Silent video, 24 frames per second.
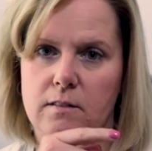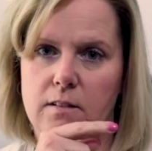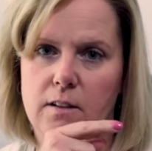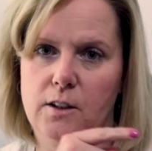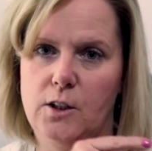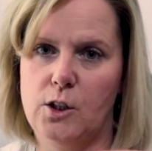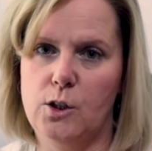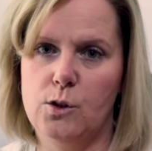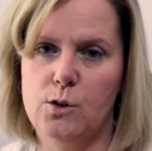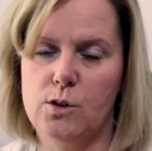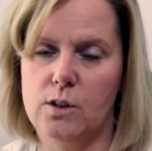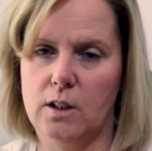
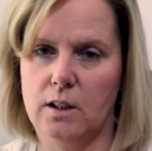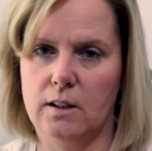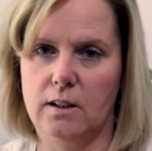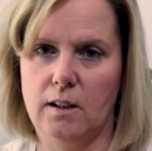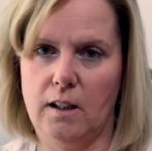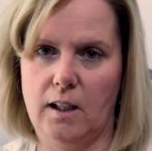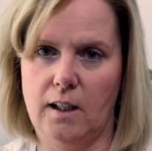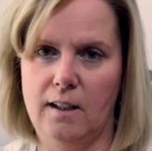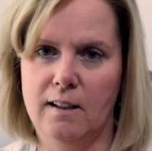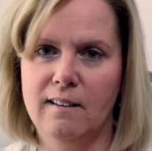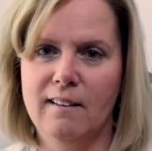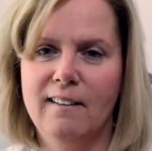
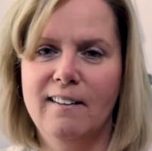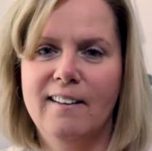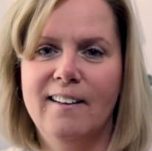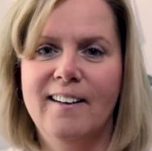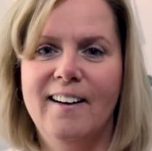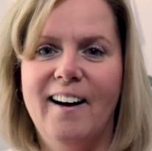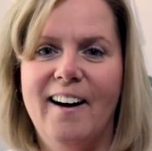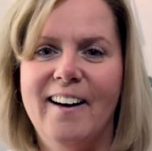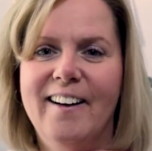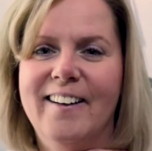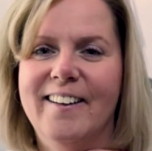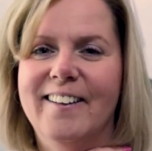accusingly.
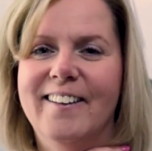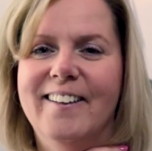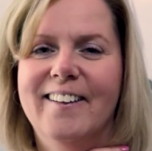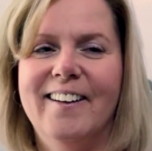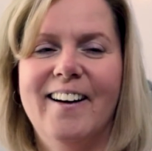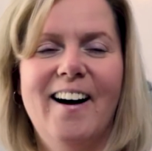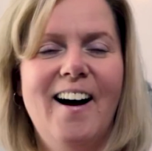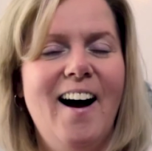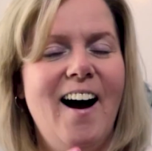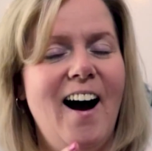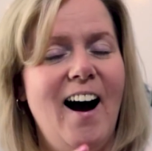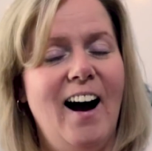
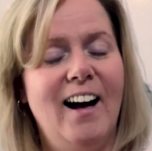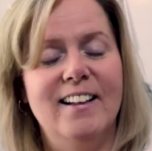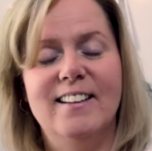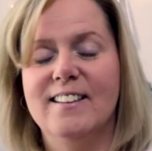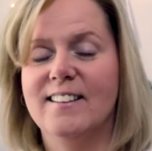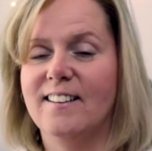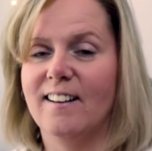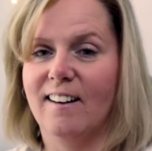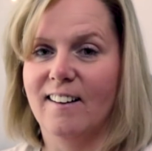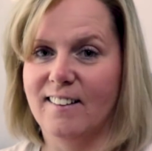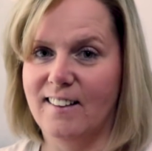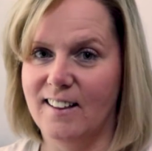I
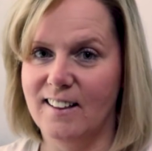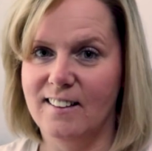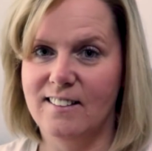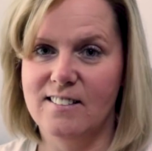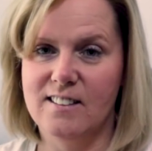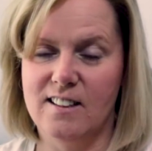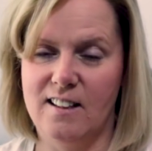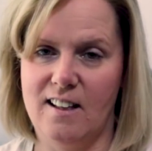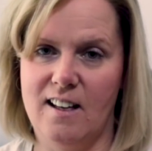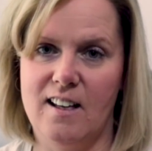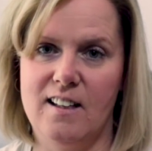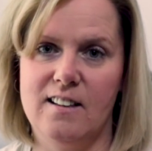did not get
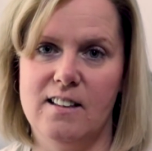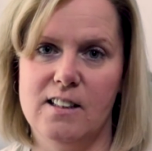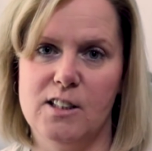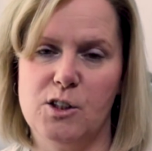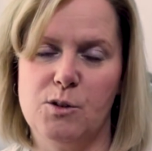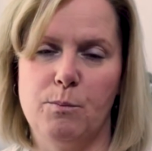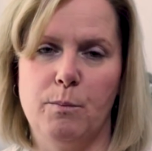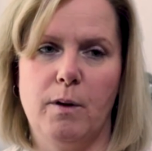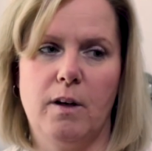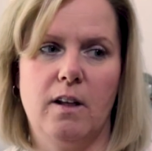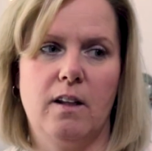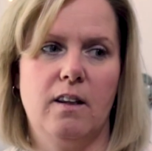to that
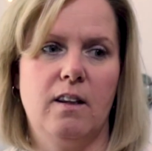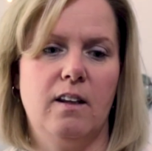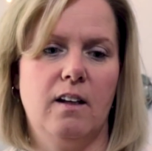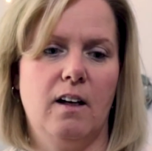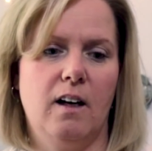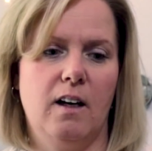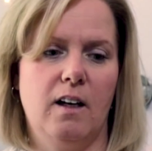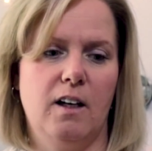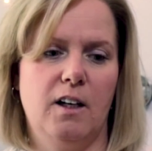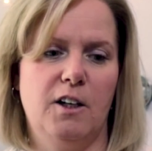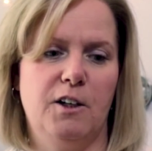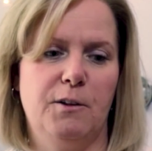this month,
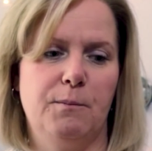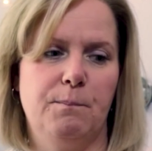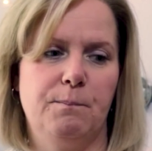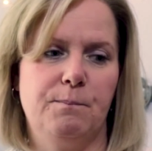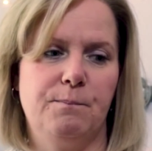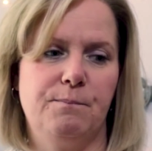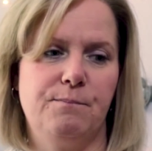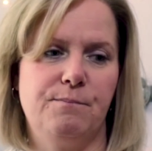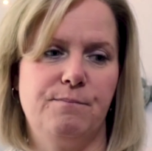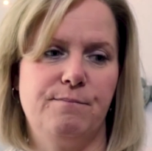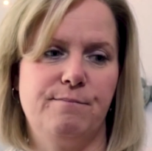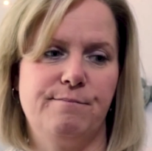
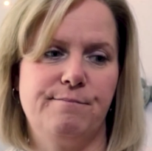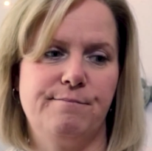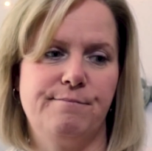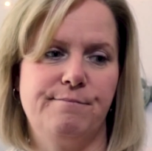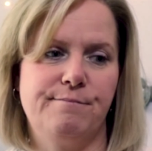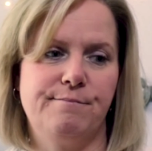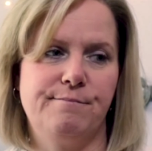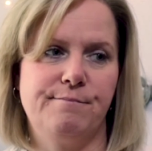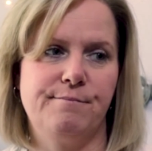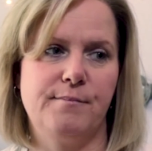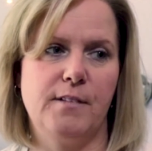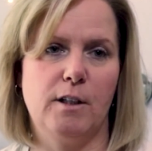
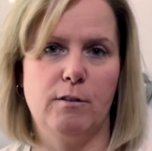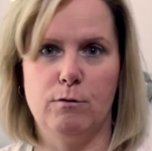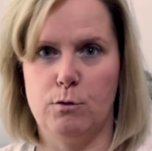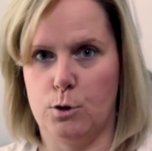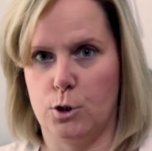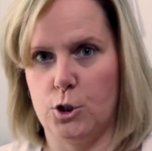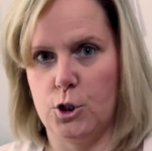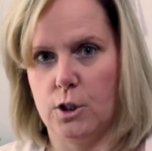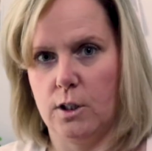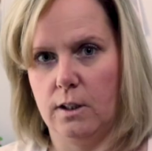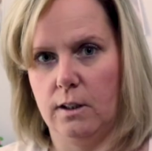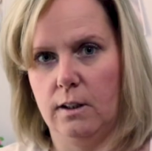
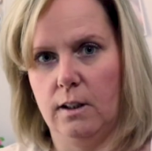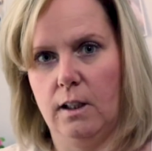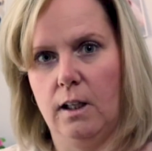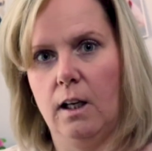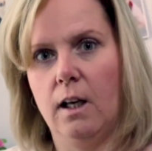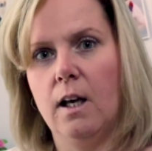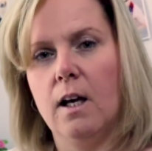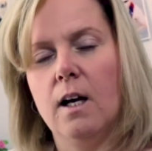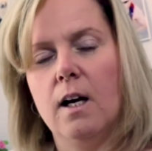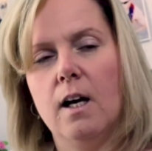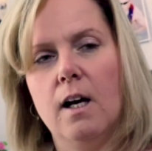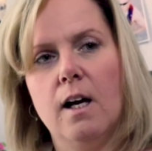
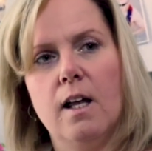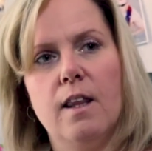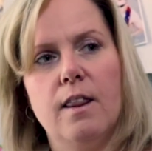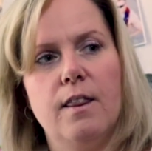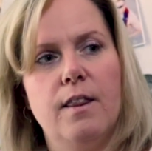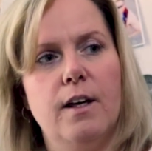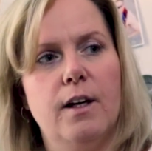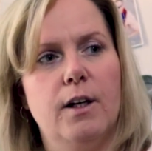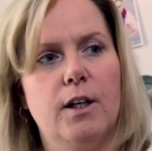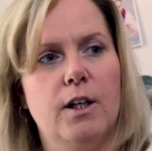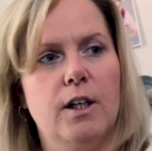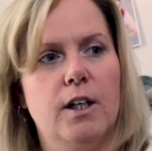unfortunately.
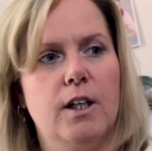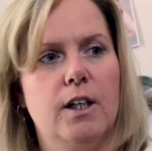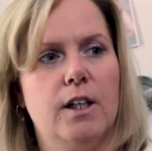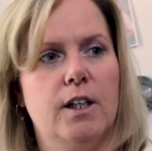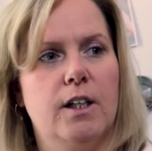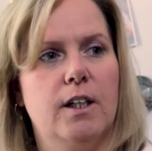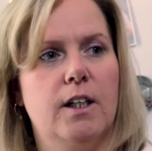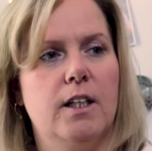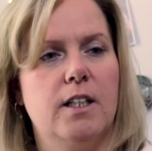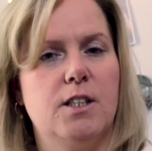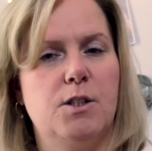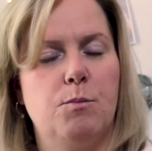
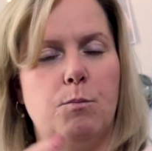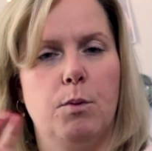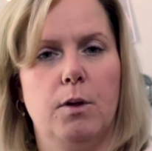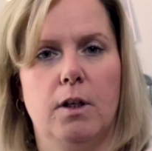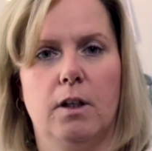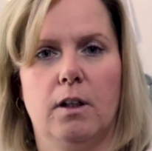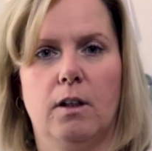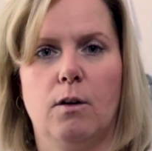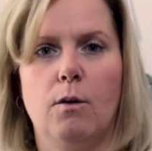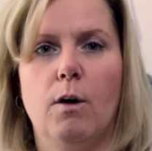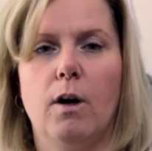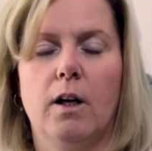There has
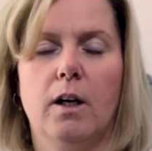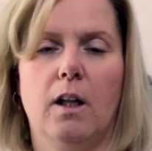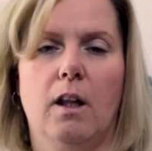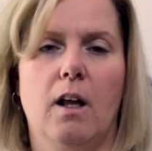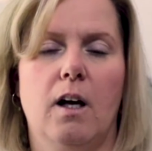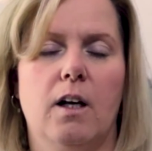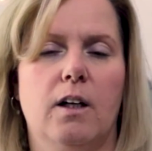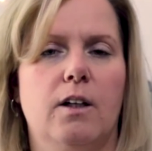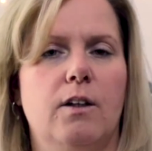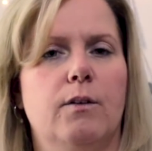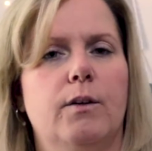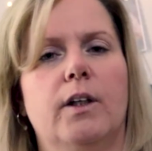been quite a
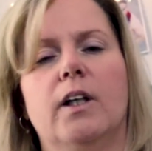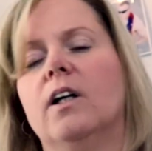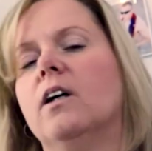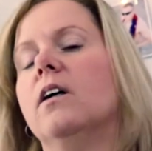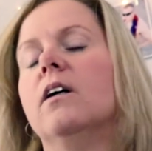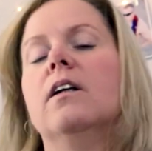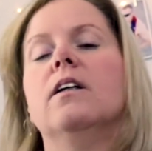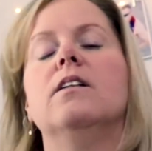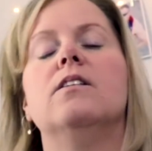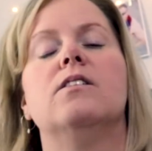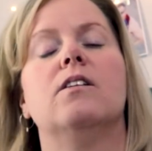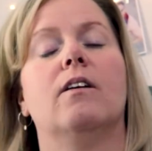lot going
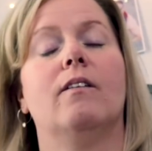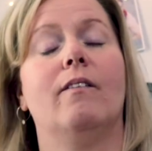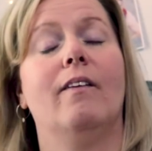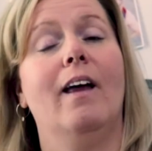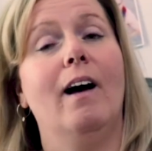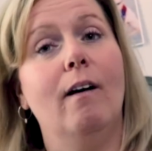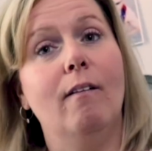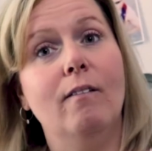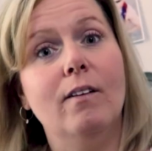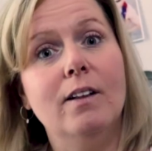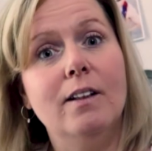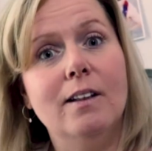on, and so
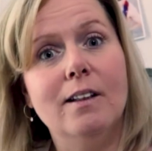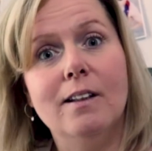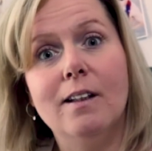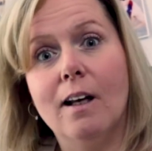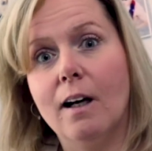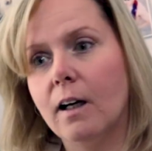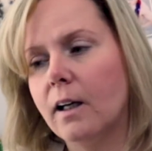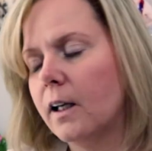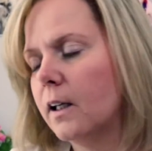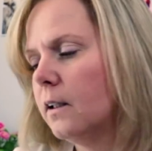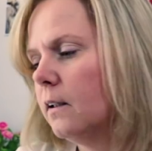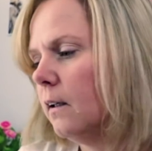that one did
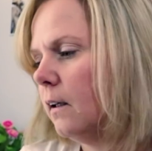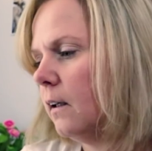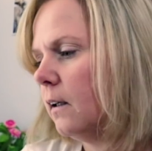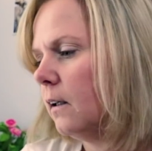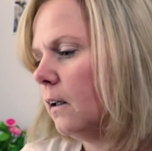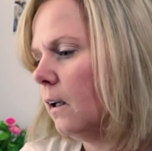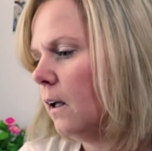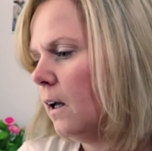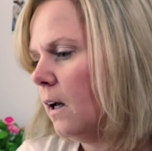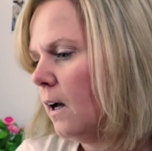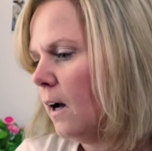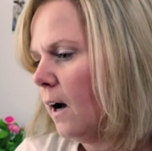not get
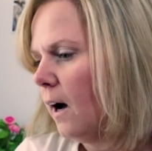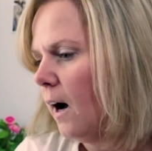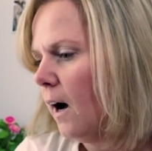done.